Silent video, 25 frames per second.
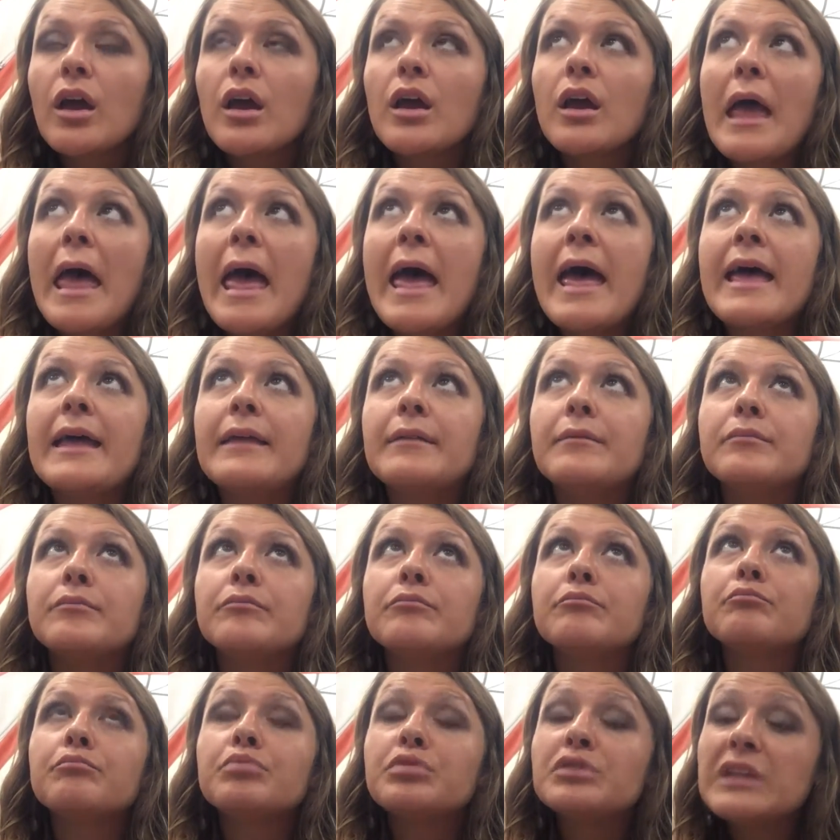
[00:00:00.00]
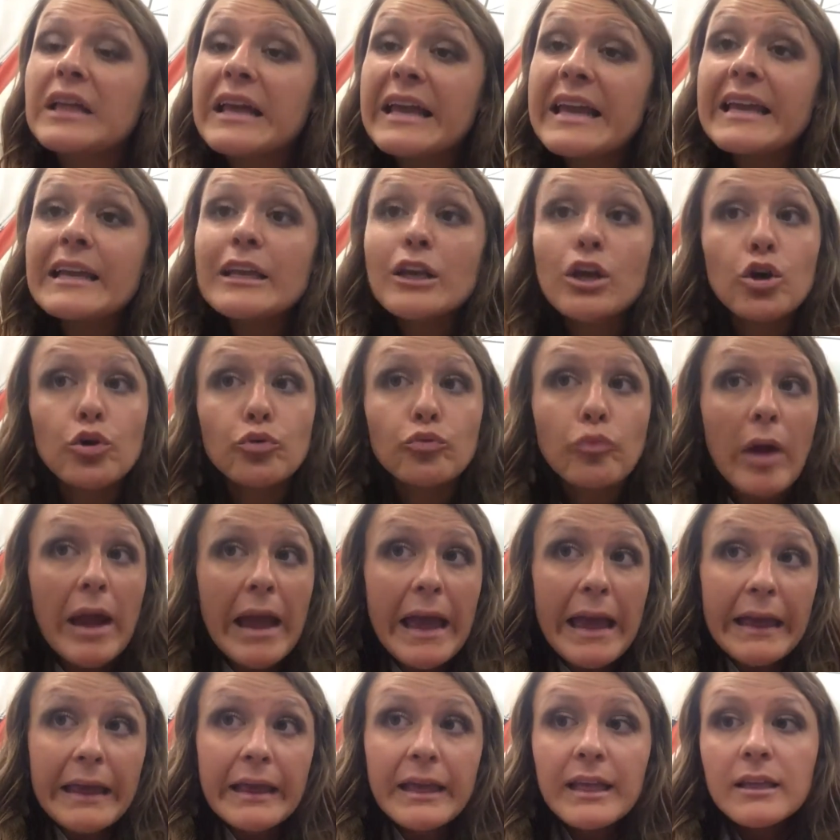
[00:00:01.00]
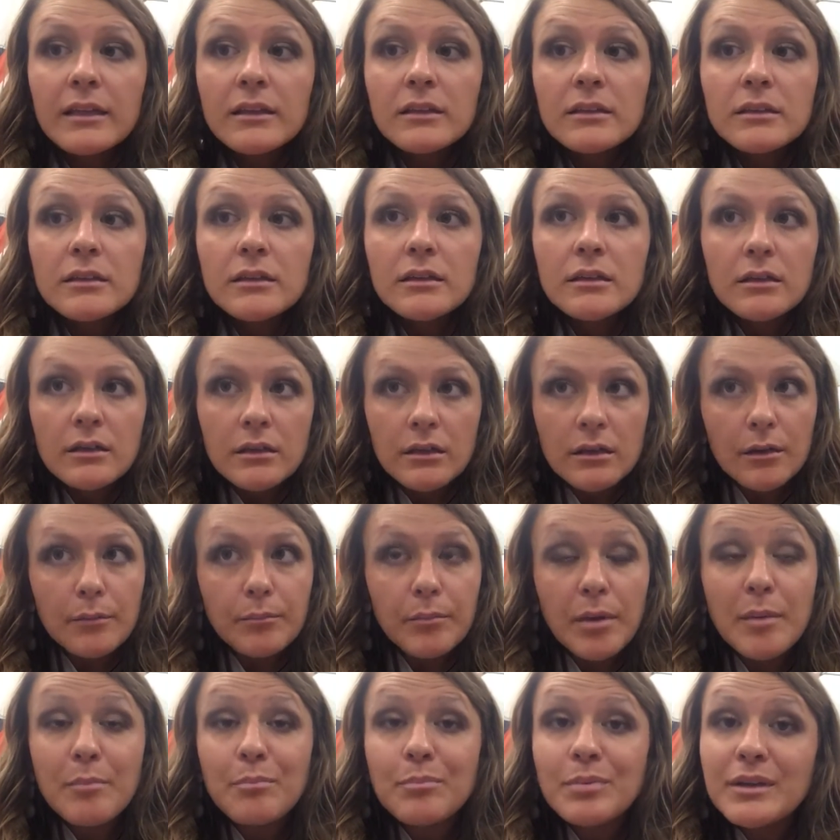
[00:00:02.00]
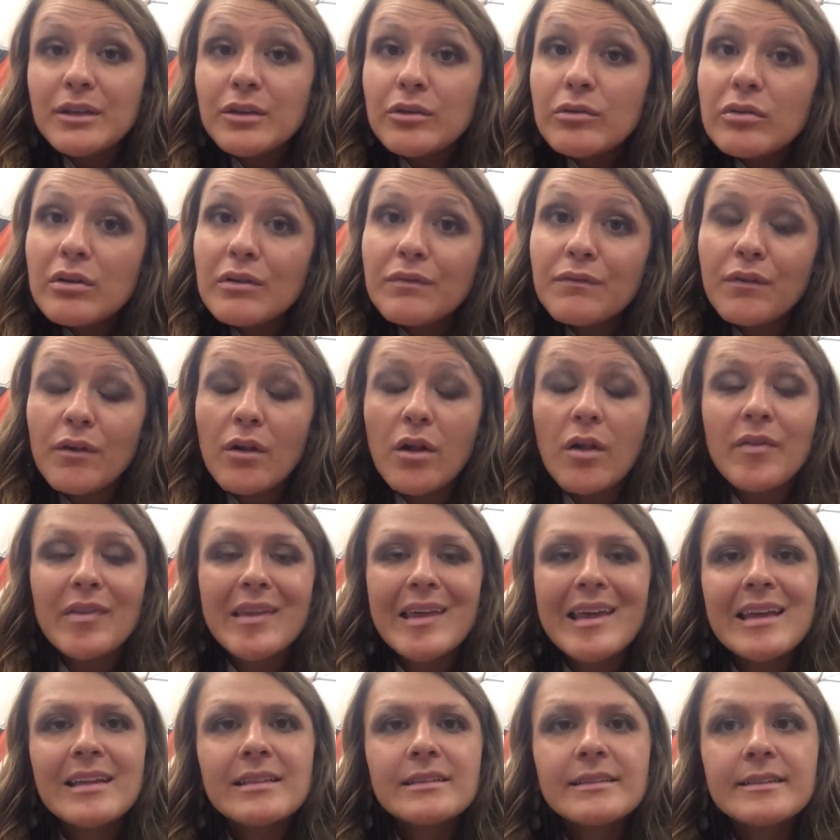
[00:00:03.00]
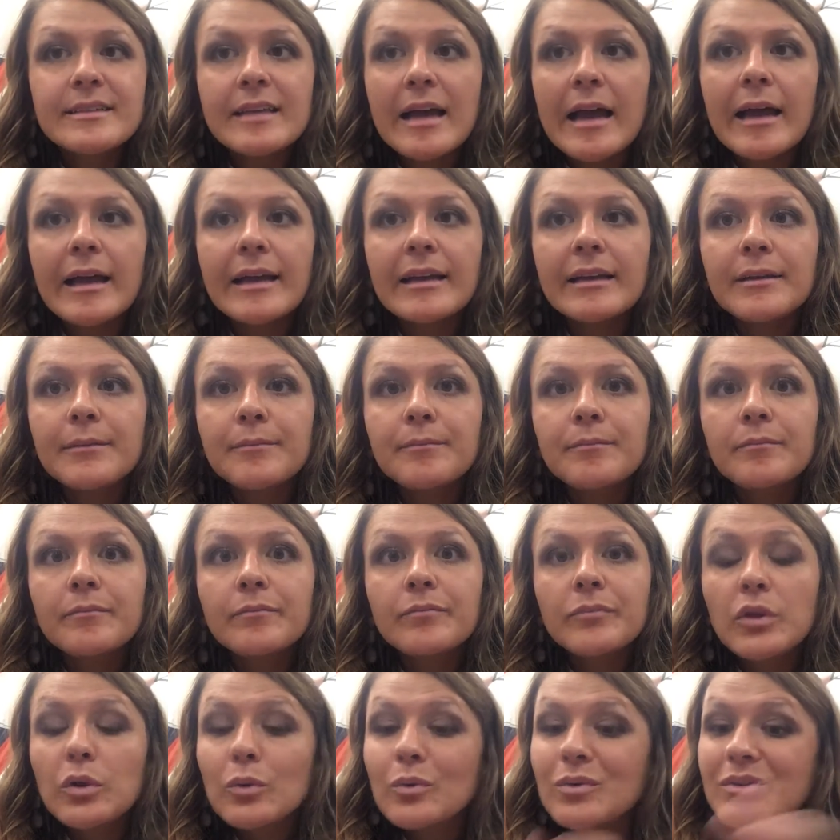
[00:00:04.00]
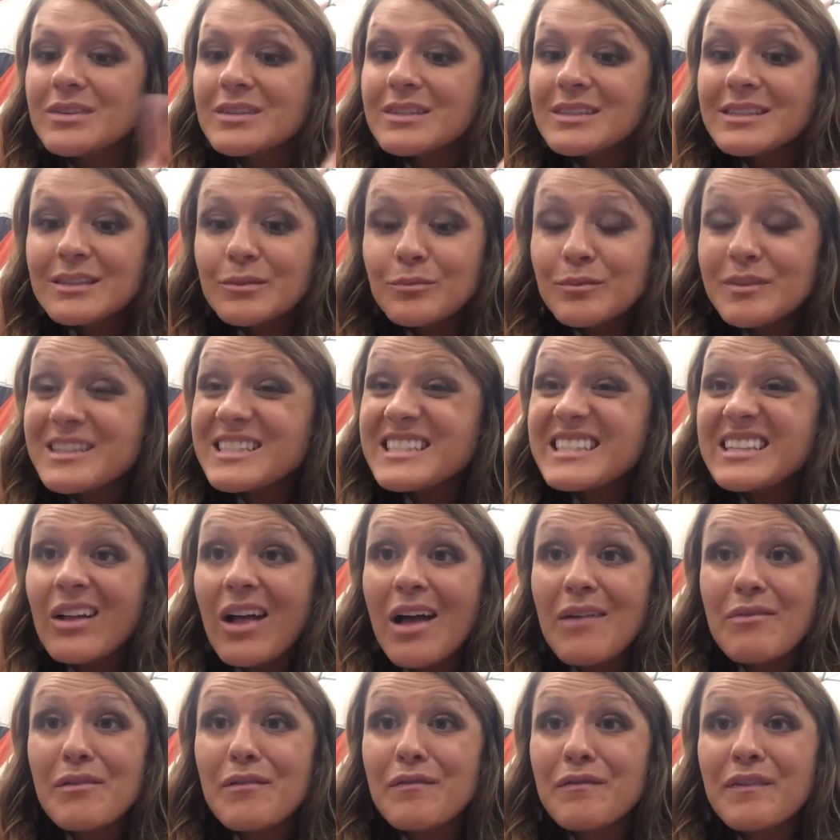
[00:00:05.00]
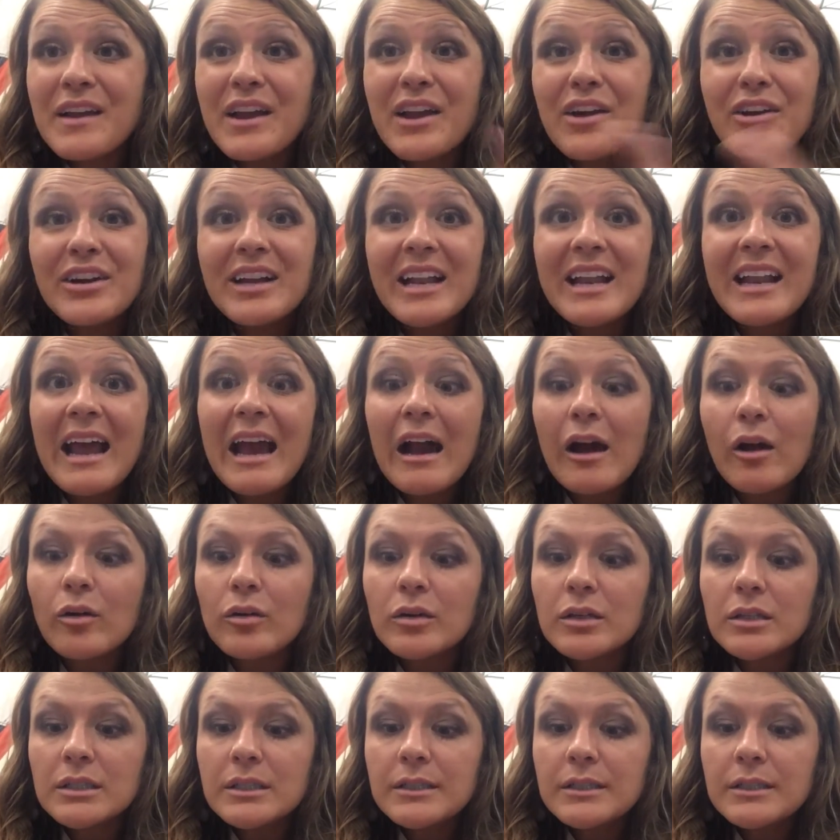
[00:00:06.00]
and plain gray, but beautiful on the inside. We still haven't figured it out.